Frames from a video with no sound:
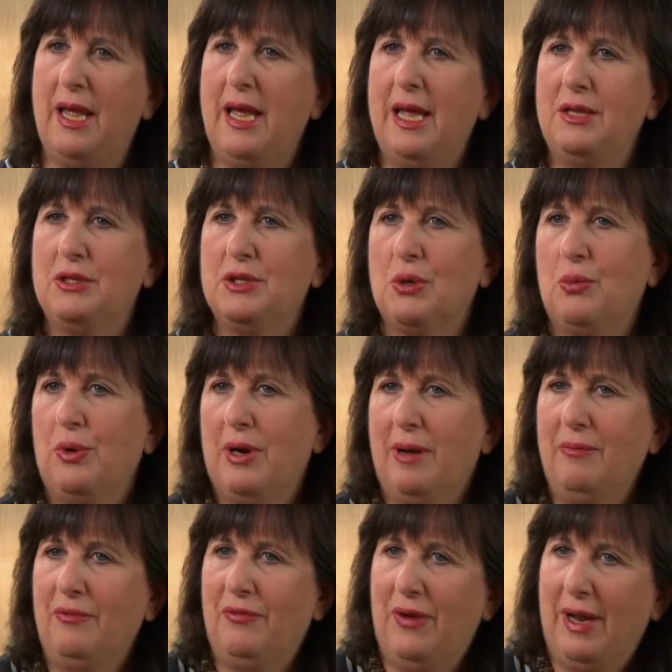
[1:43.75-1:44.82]
And so what
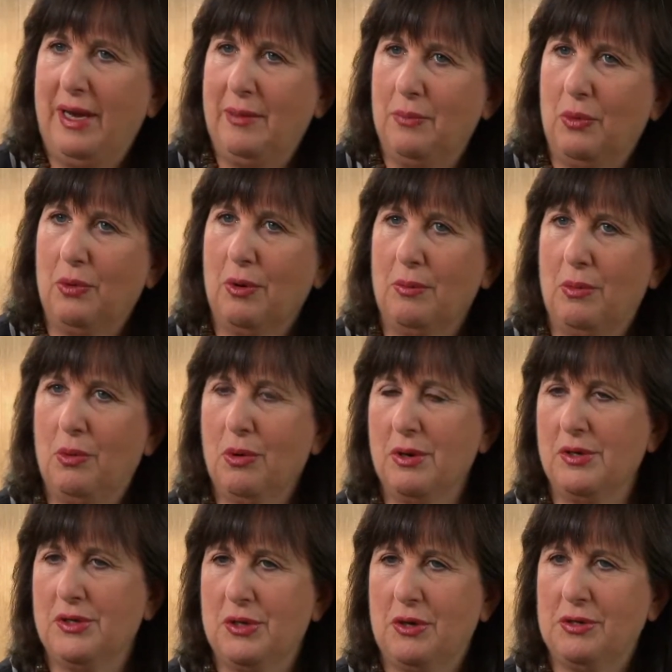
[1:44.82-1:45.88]
I'm finding more and more
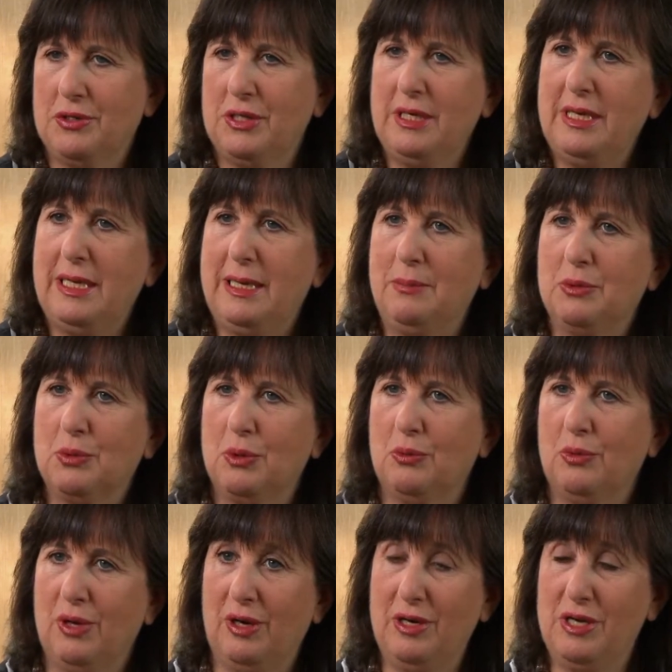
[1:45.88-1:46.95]
is our teams
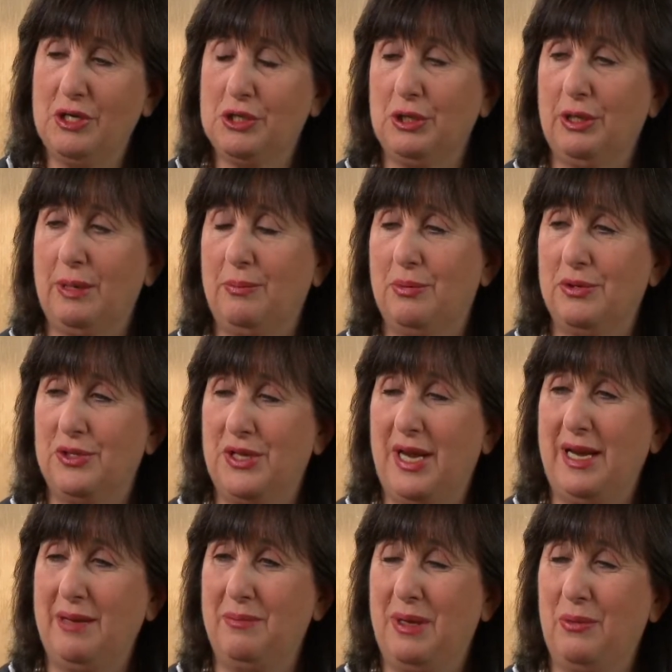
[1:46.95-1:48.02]
were initially
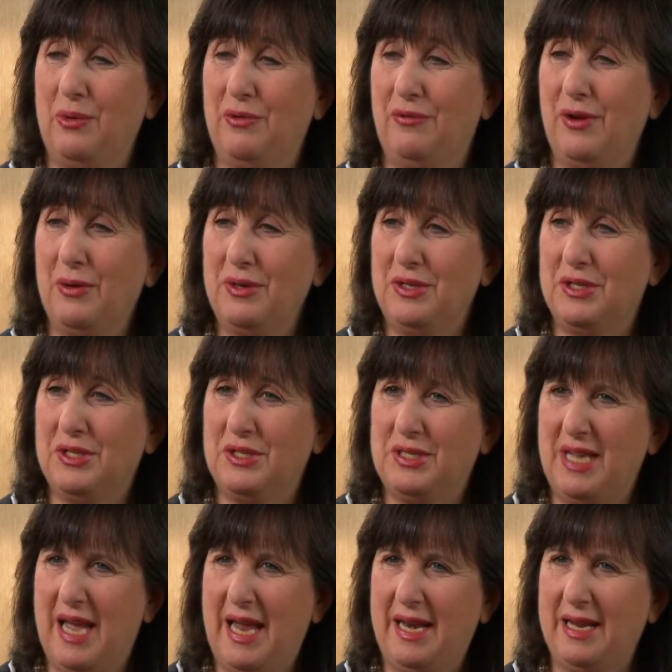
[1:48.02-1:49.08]
presenting me with very
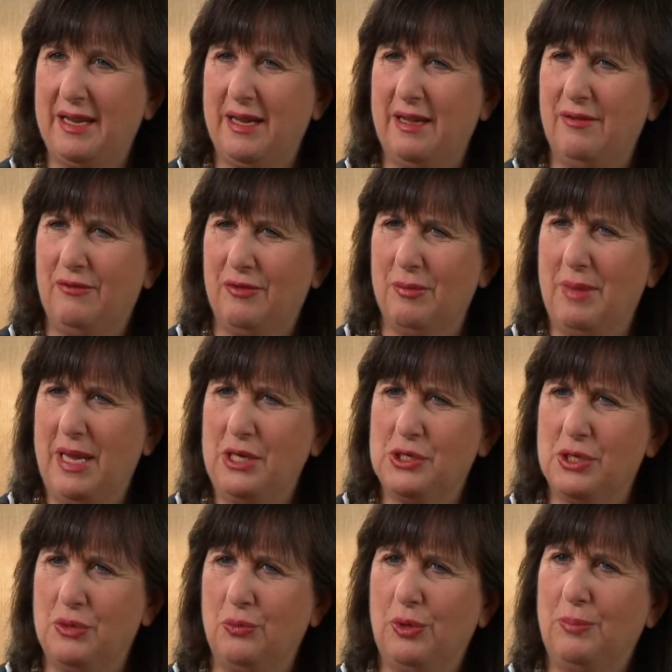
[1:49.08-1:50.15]
static
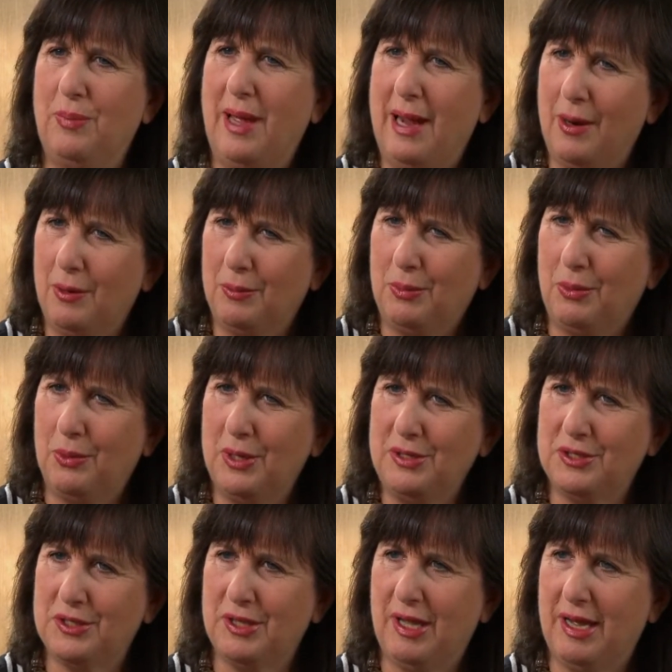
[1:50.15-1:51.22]
information with
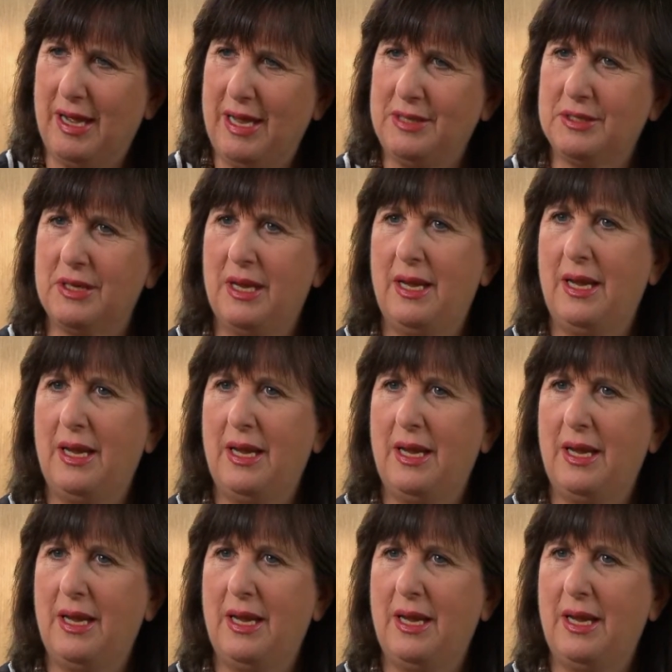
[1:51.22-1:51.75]
PowerPoint slides